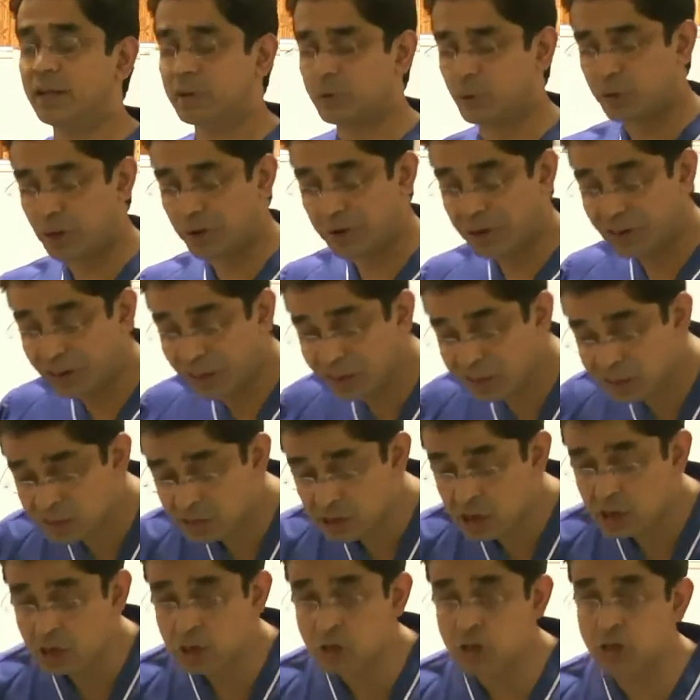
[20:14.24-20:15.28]
So the
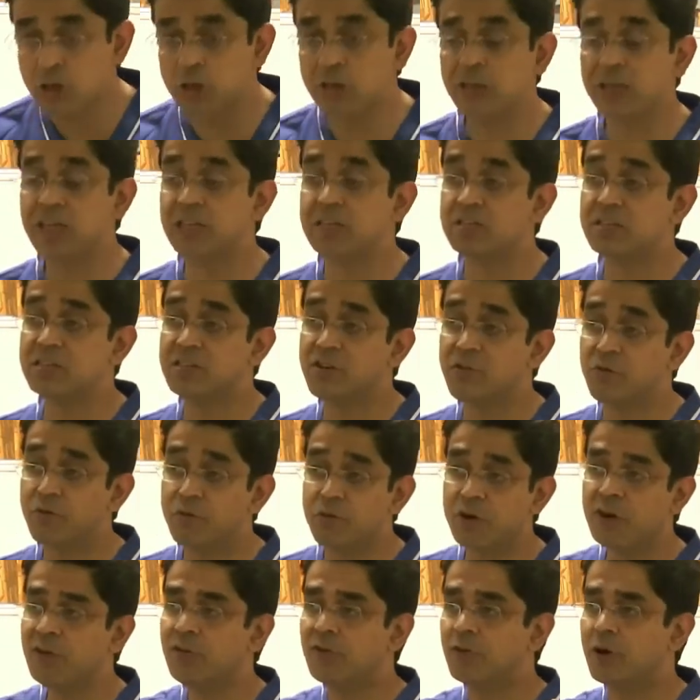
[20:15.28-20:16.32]
reconstruction is
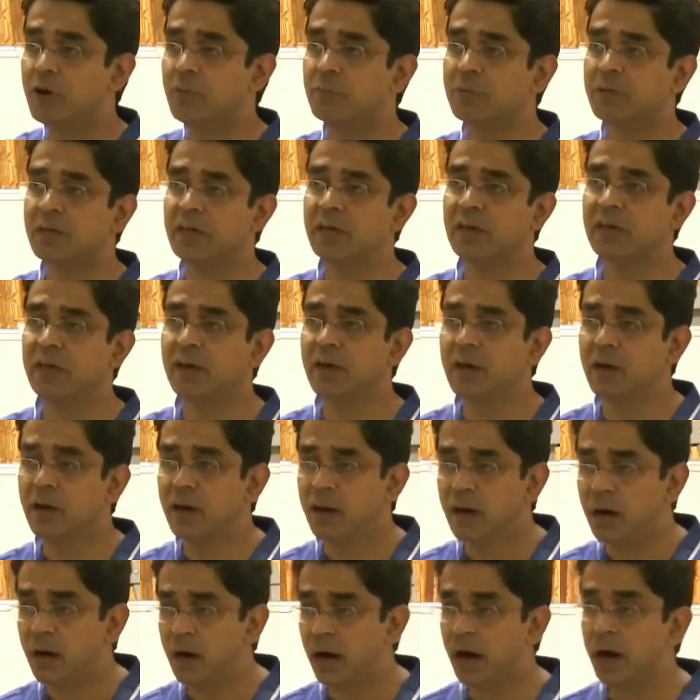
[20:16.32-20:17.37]
different from the
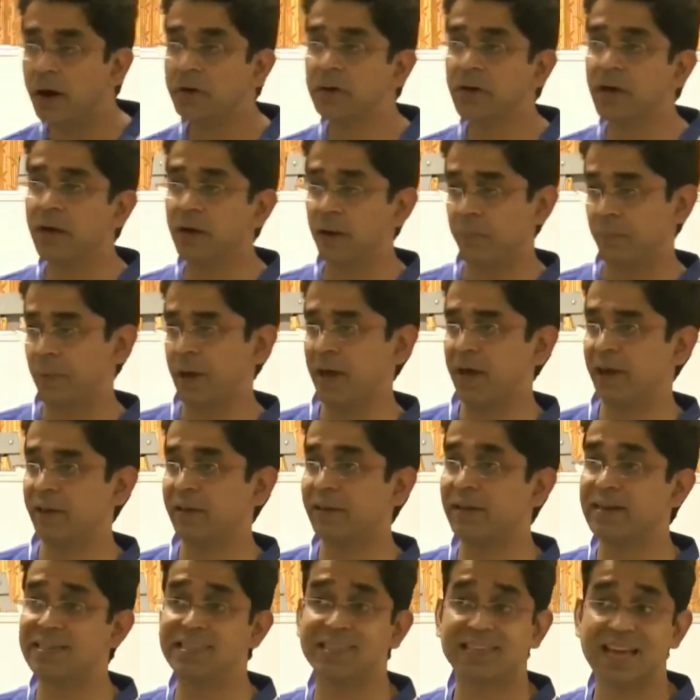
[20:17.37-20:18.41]
hernia repair
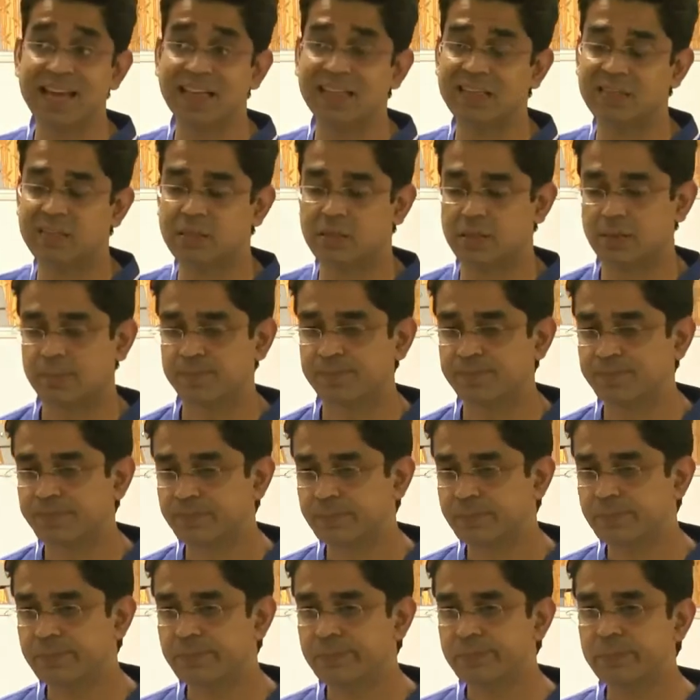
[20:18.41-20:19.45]
in the sense
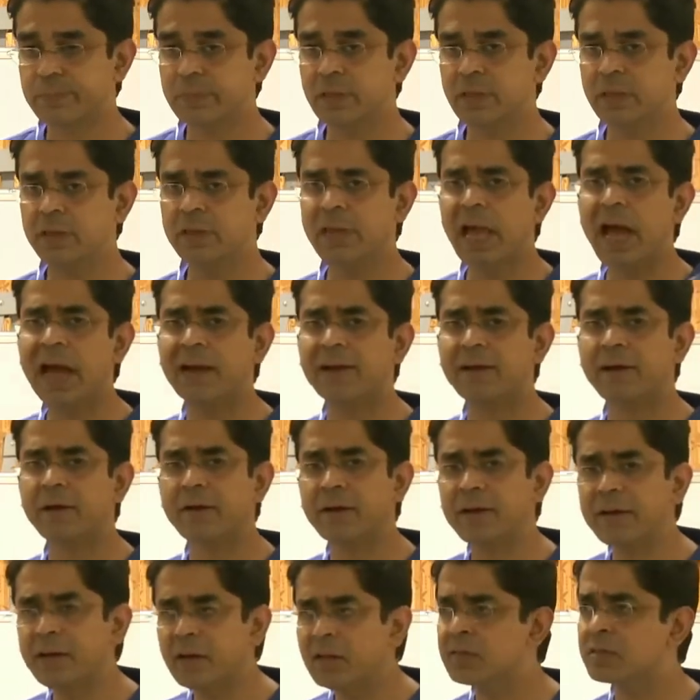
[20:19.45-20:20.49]

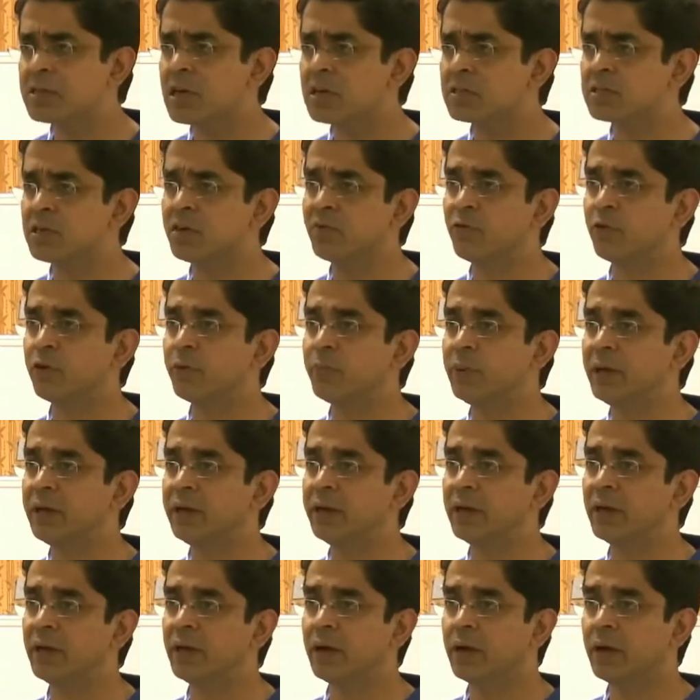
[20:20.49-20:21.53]
that reconstruction would
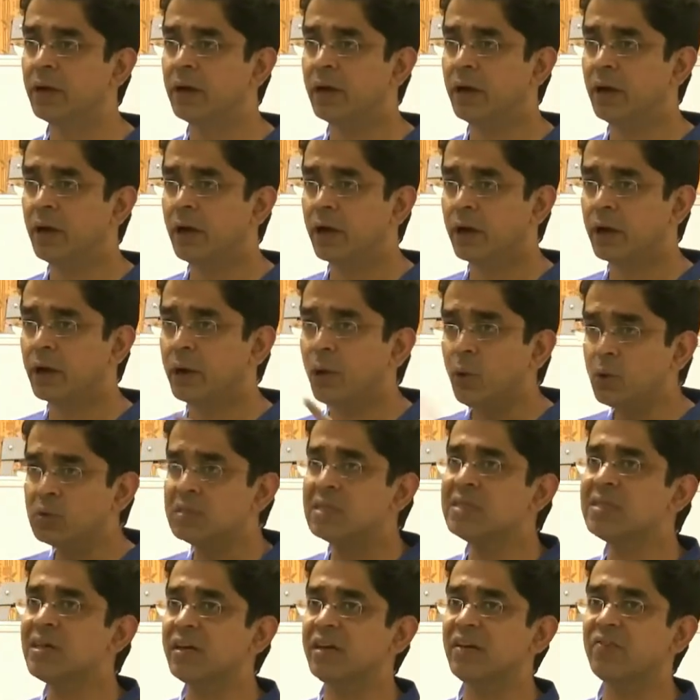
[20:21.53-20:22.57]
mean
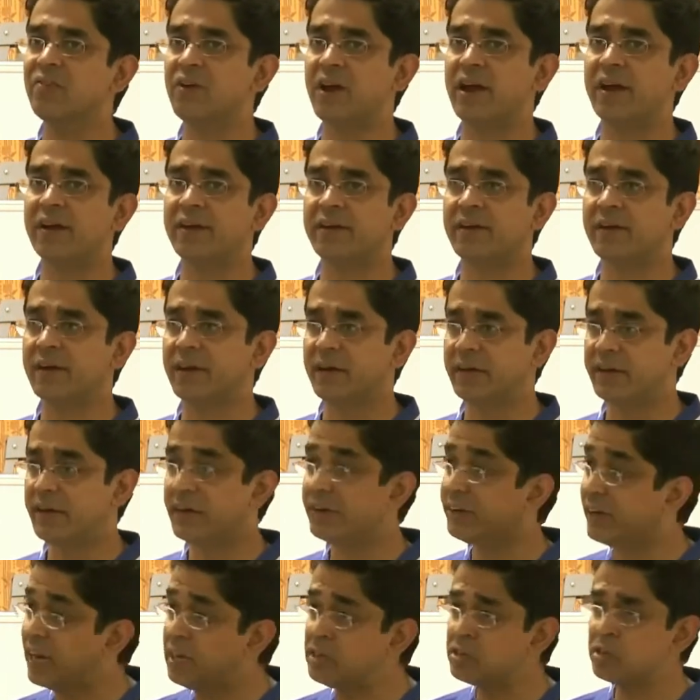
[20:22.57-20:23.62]
closing the defect in a
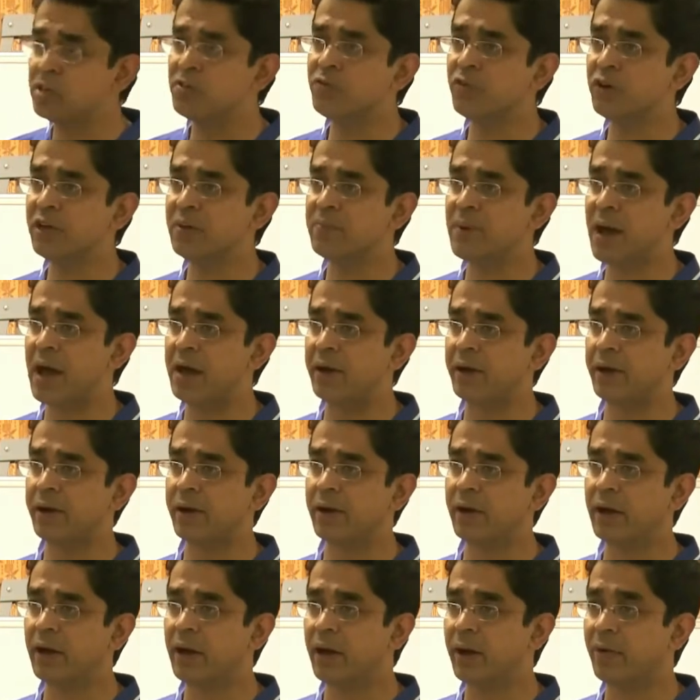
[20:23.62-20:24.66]
tension-free
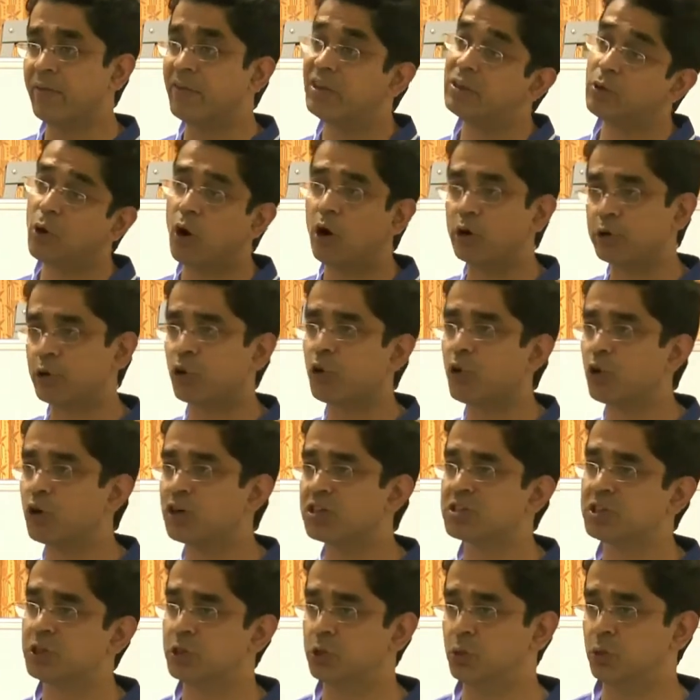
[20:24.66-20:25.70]
manner with
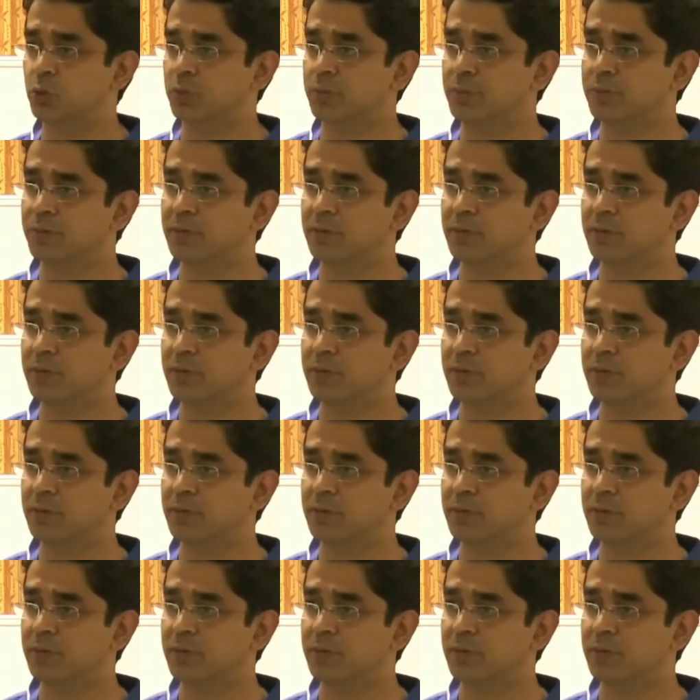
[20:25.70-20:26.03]
autologous tissue,